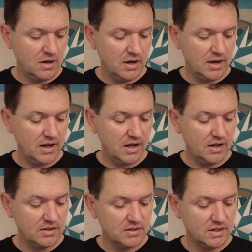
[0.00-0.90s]

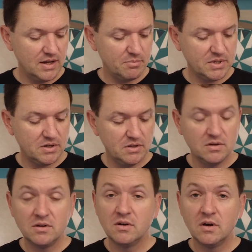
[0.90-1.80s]
I slept
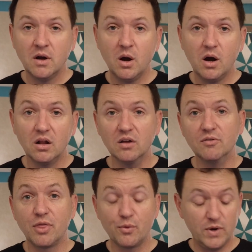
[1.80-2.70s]
all
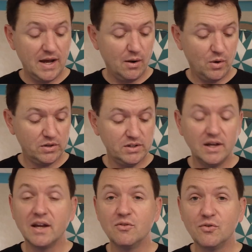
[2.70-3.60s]
of 3 hours
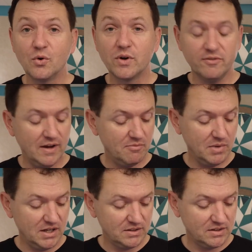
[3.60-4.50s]
and 45
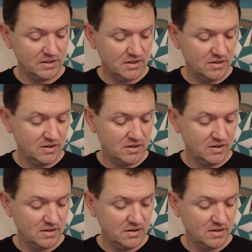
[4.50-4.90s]
minutes